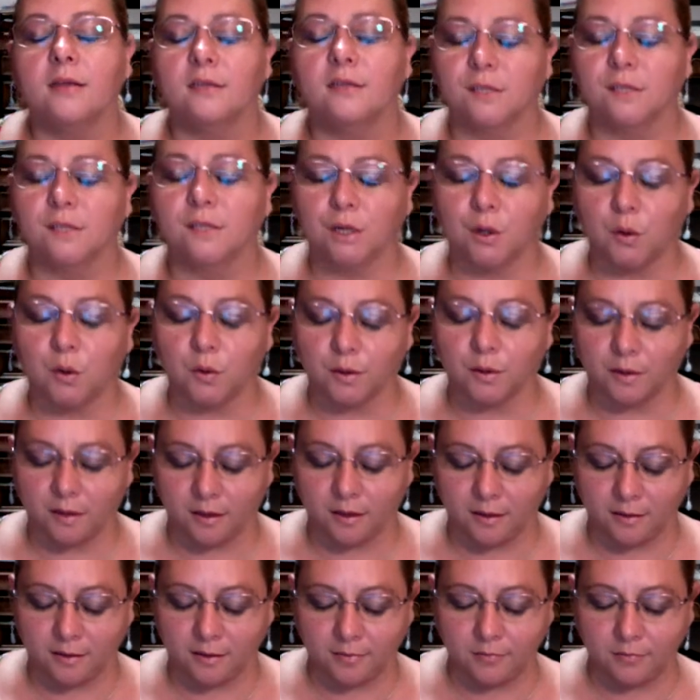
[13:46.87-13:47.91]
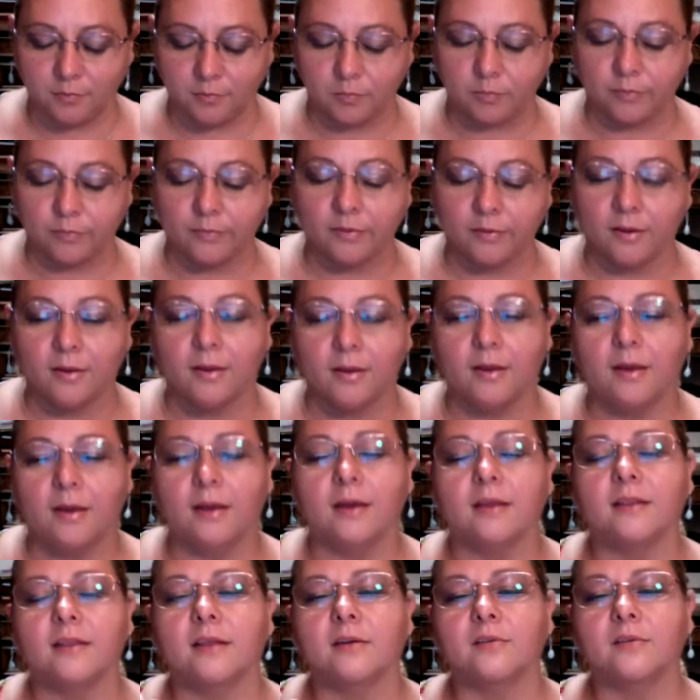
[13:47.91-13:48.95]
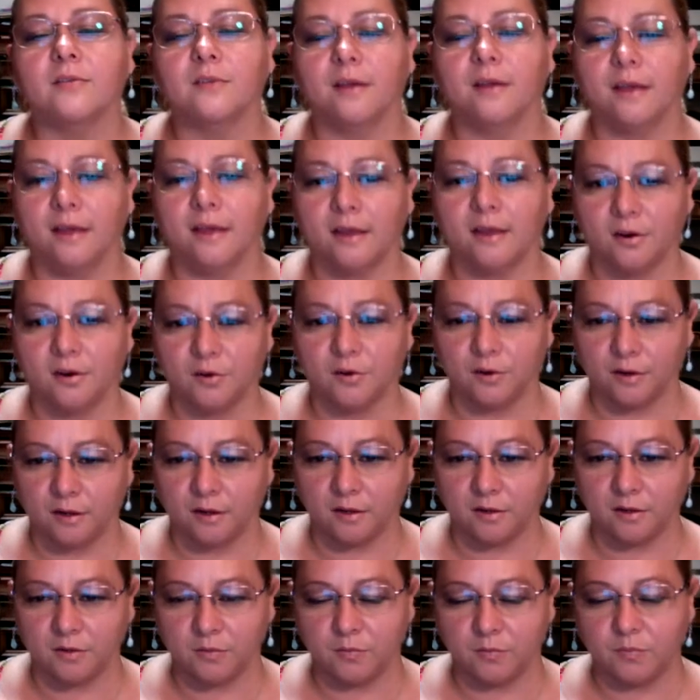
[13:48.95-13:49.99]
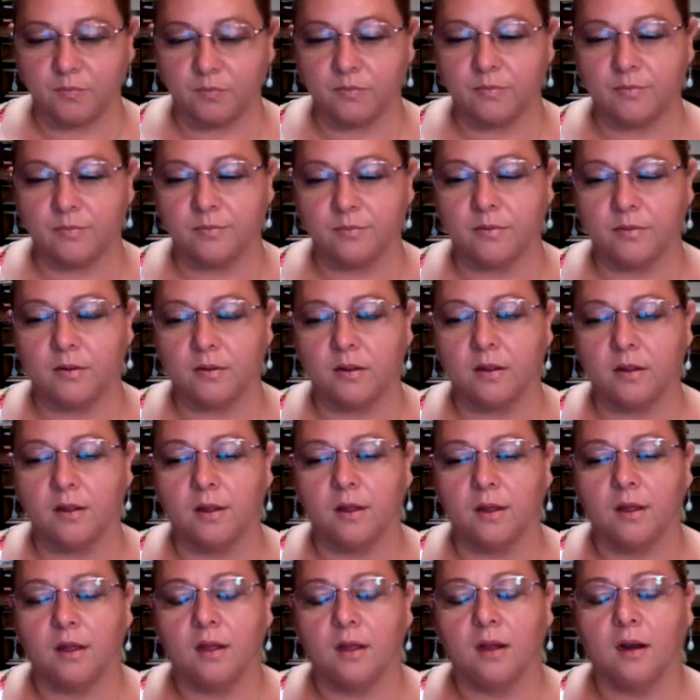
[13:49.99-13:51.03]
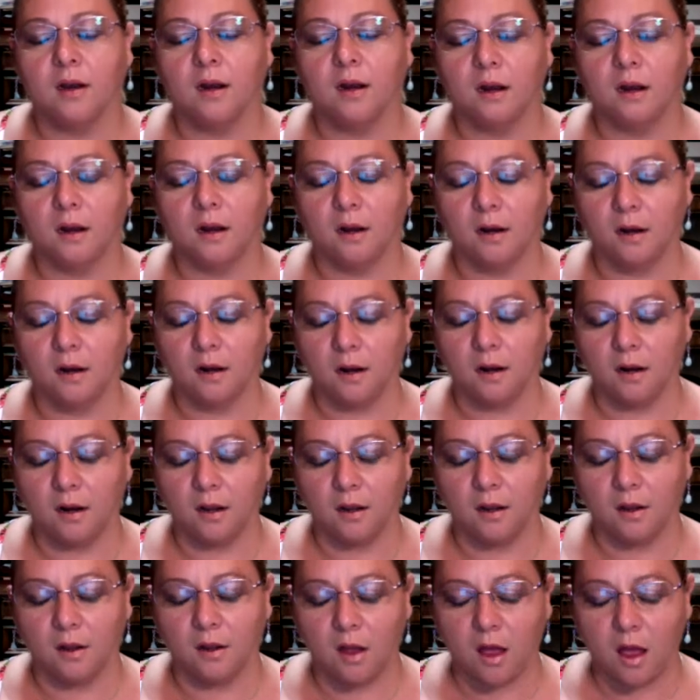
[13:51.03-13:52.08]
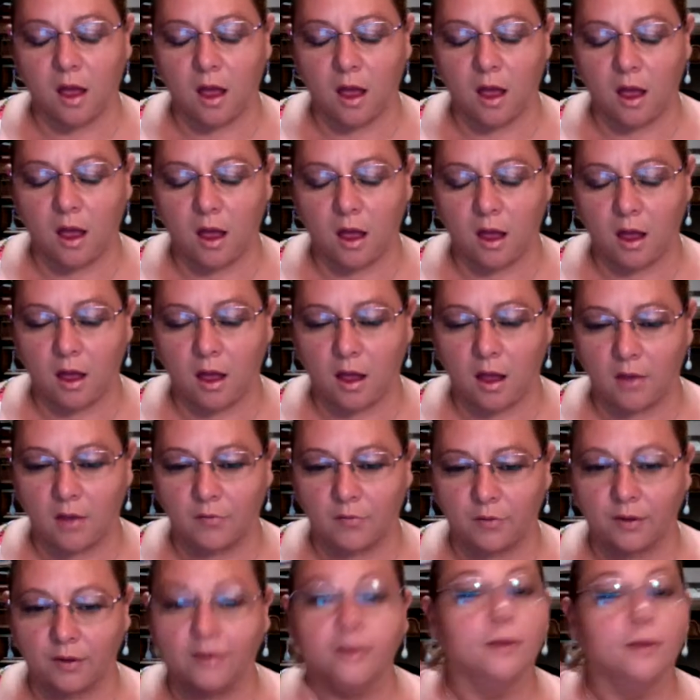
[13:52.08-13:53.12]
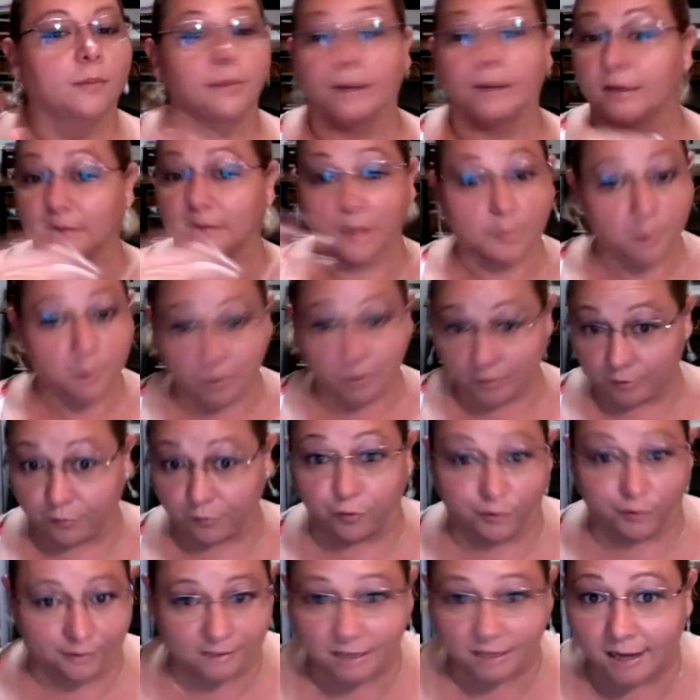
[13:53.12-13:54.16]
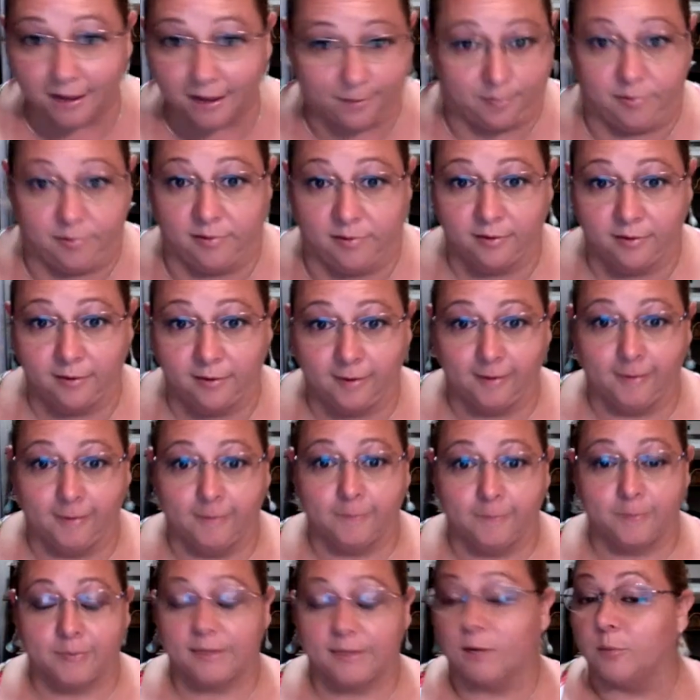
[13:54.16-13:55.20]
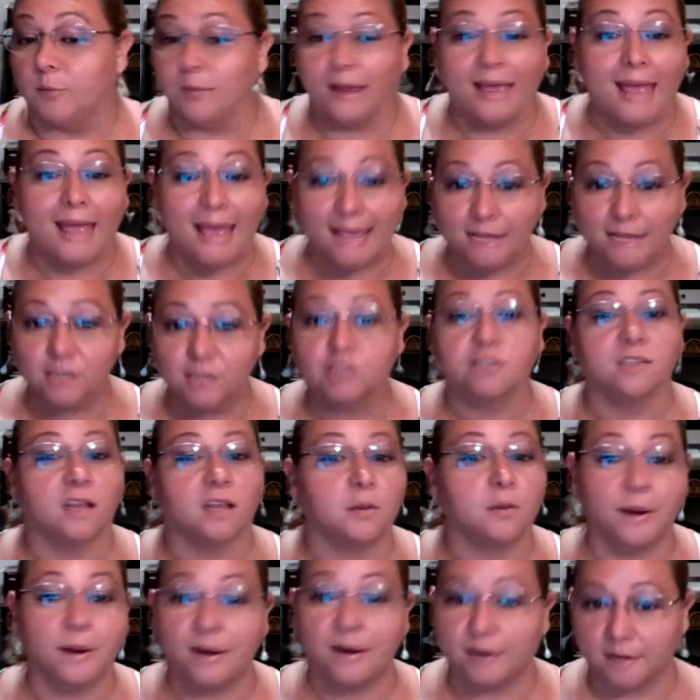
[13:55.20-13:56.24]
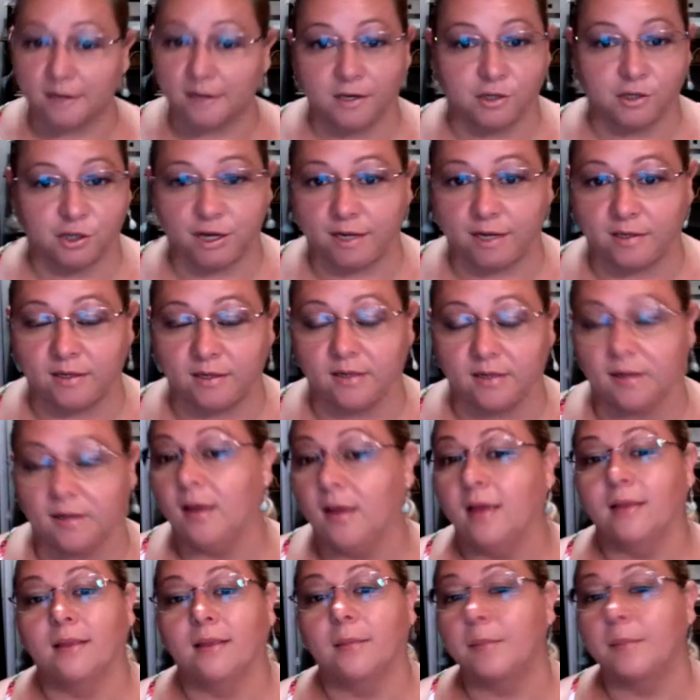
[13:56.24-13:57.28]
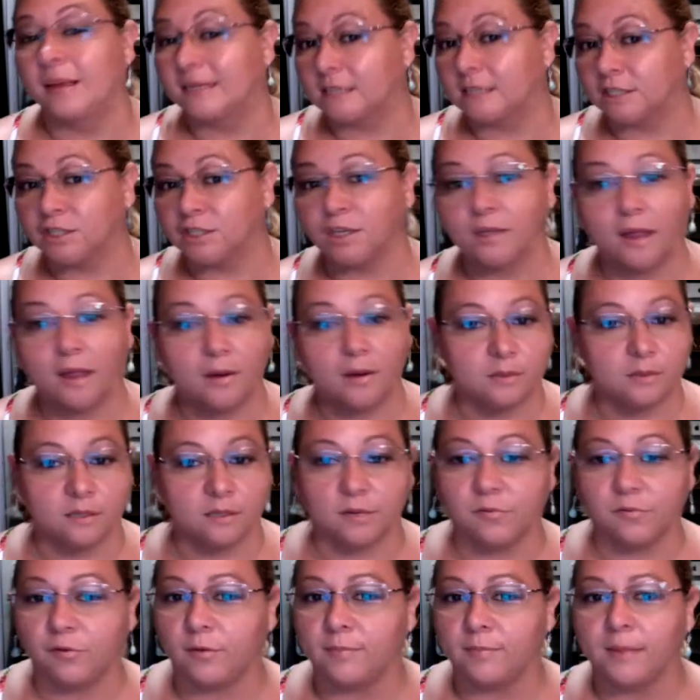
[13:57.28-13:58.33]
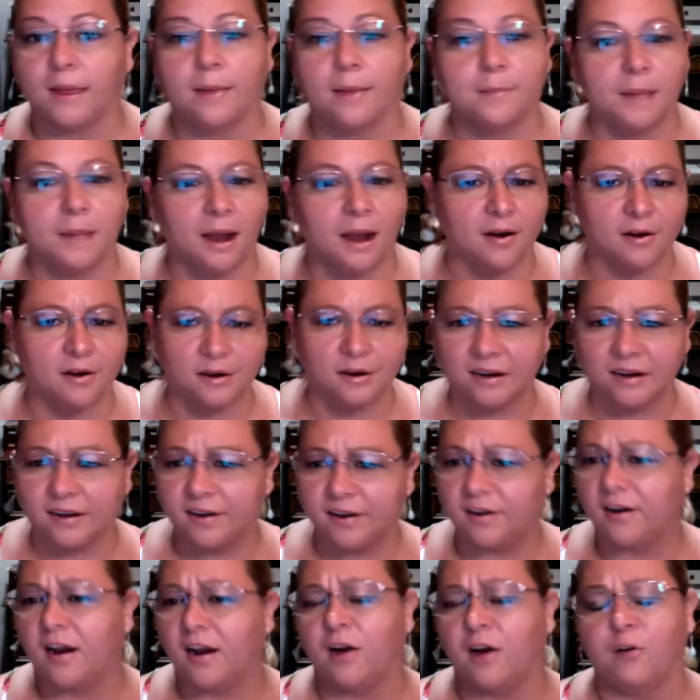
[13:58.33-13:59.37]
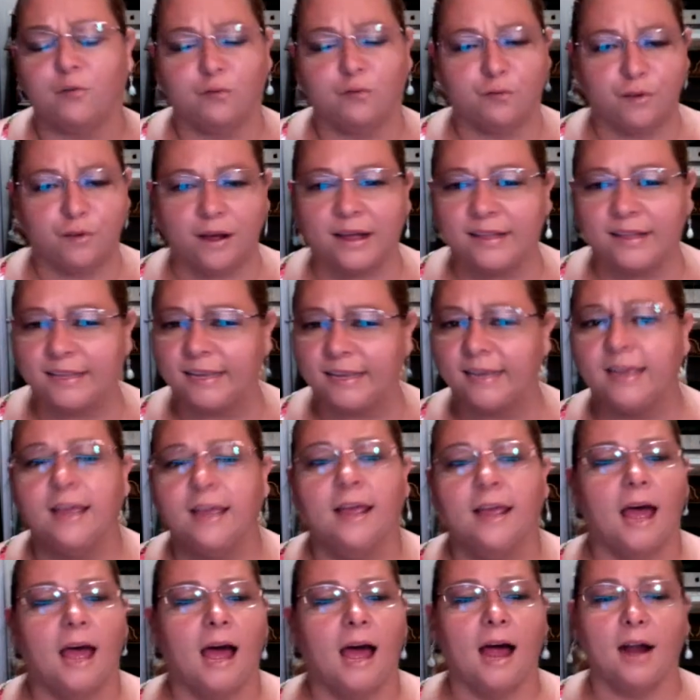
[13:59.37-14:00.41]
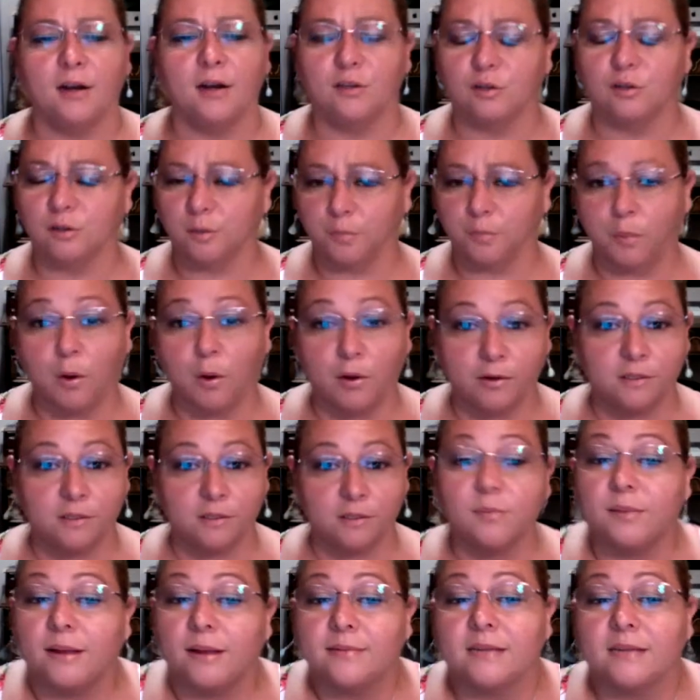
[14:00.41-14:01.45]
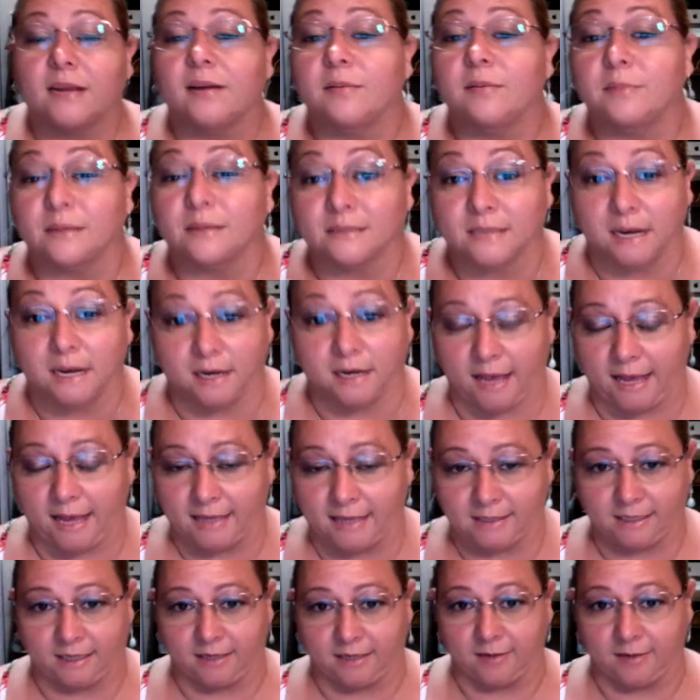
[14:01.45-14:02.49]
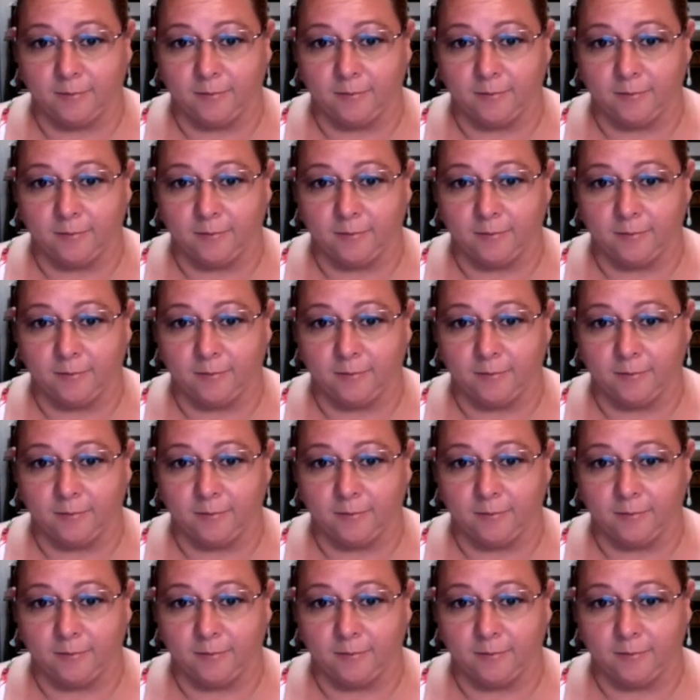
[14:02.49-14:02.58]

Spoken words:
talking in a very loving, because I'm going to fall asleep. So my angels are very energetic. The message that I receive from them are clear, are funny, are to the point. Sometimes I am being sarcastic.